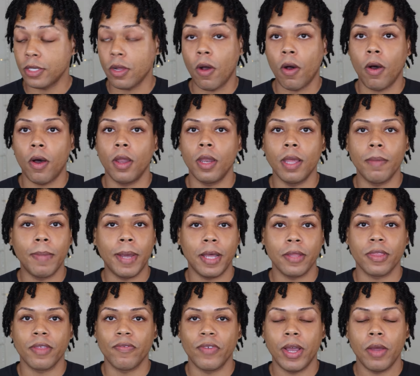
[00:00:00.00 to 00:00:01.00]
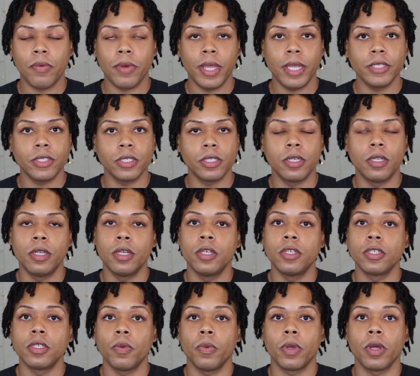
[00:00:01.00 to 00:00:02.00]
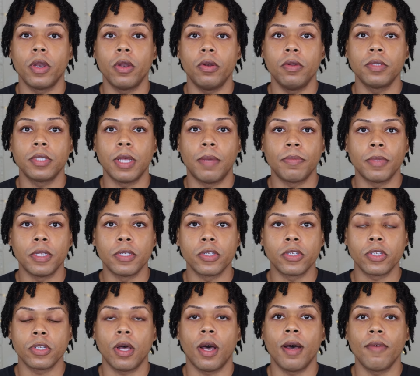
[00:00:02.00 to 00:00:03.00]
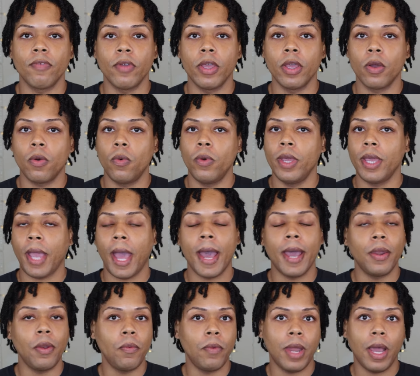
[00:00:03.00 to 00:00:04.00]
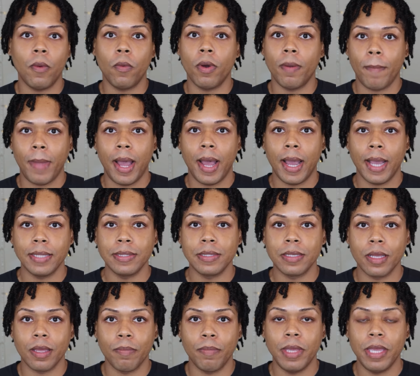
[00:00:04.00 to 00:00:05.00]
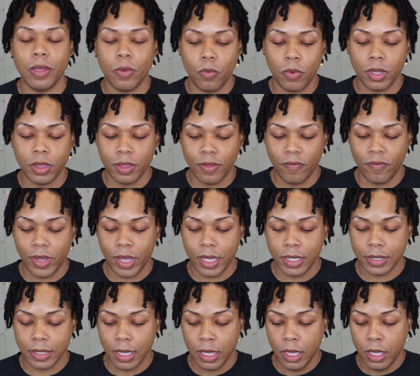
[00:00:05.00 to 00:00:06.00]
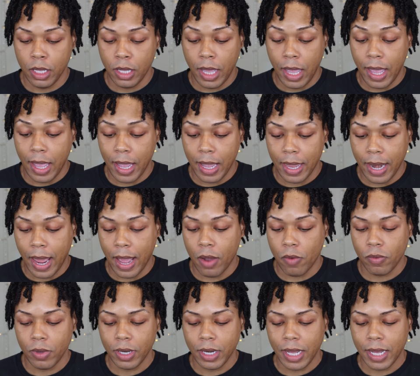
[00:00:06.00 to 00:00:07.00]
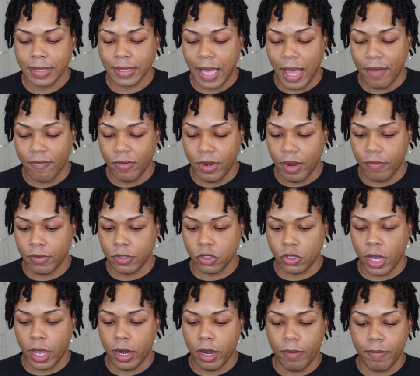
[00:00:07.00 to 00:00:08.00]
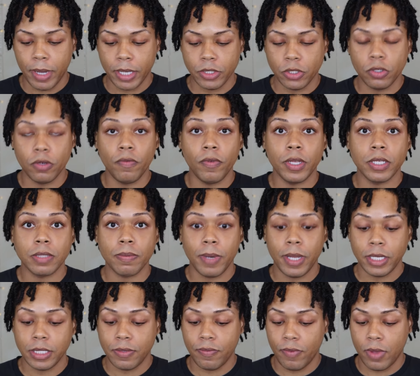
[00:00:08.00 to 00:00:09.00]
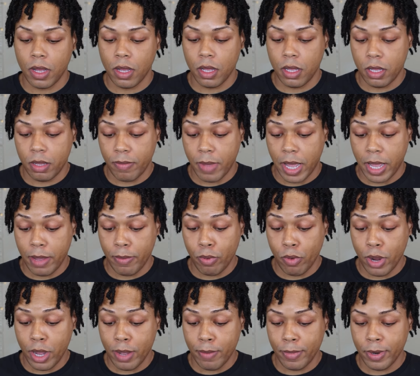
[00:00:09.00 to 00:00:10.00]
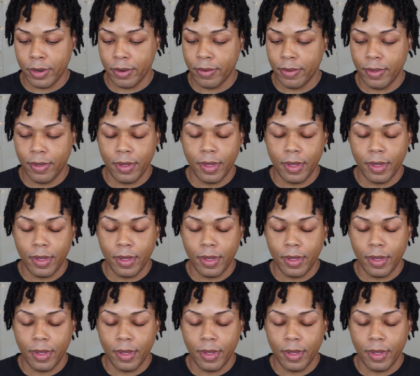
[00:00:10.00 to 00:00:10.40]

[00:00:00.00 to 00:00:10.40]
is all about the foundation, so we're going to do something soft and quick. I do not want my eyes to compete with the face. And I realized I've never tried out my Juvia's Place um, eye primer.